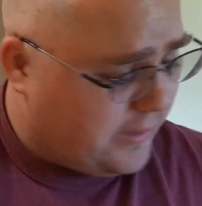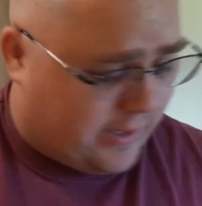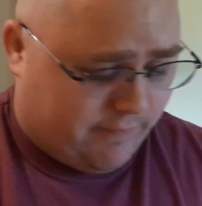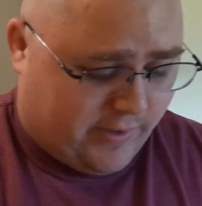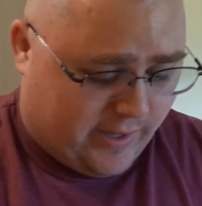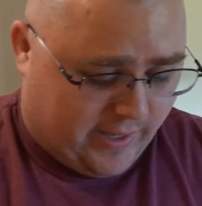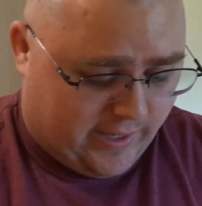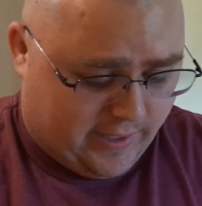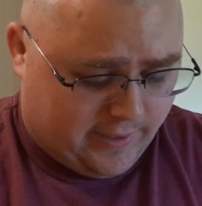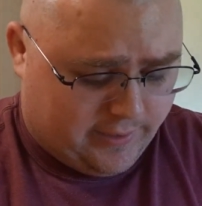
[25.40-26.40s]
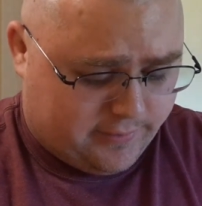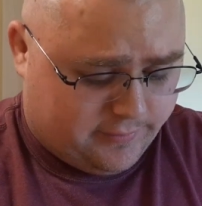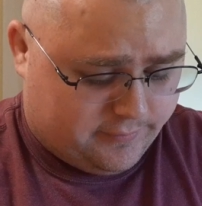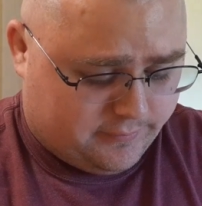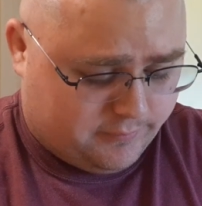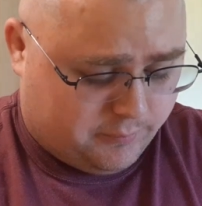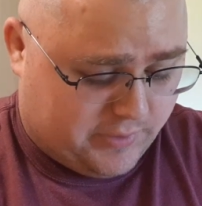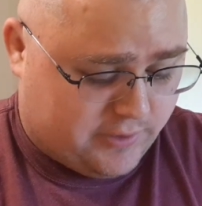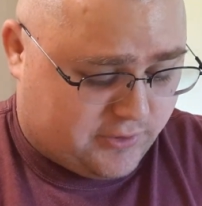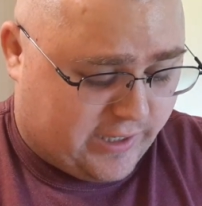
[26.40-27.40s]
I've got a
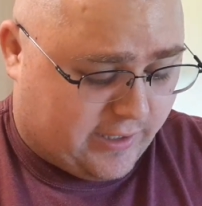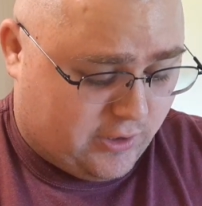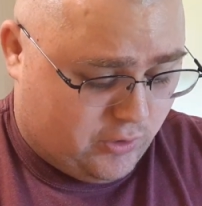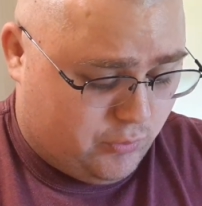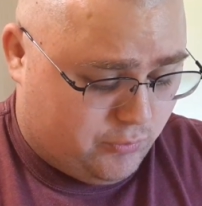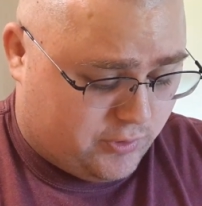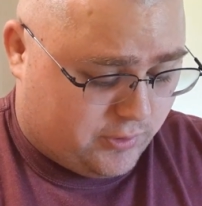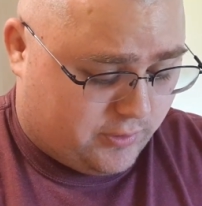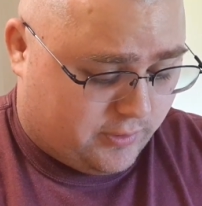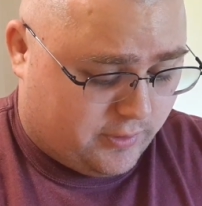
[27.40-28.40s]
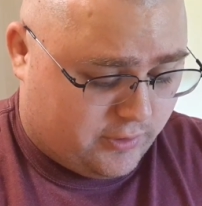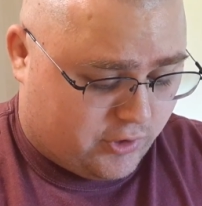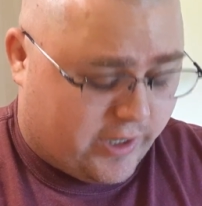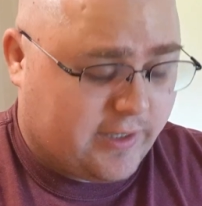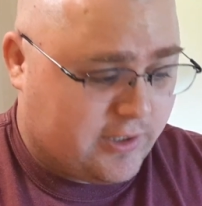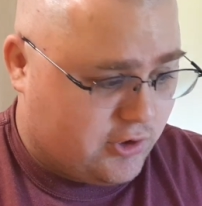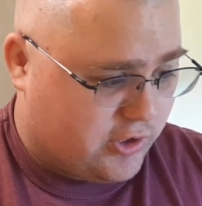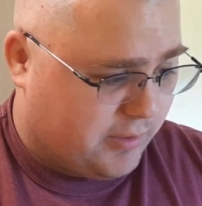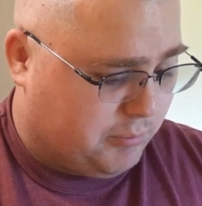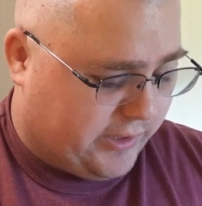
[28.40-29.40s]
second use Chinese
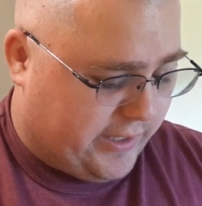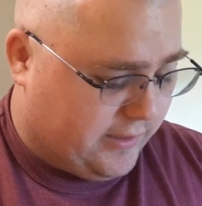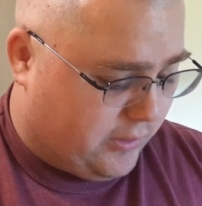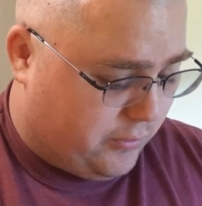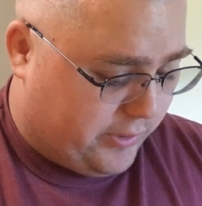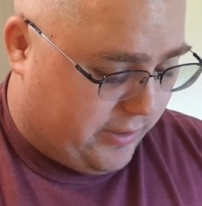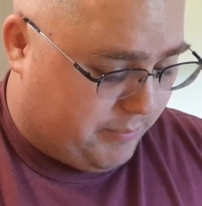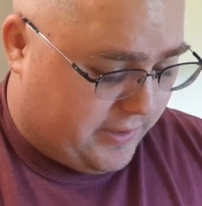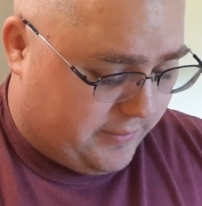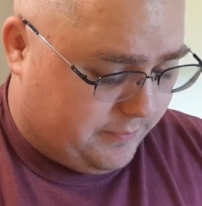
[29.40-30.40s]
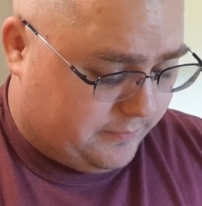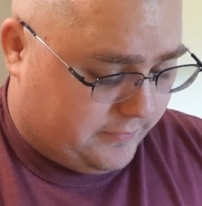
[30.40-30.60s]
Schick blade loaded up in it.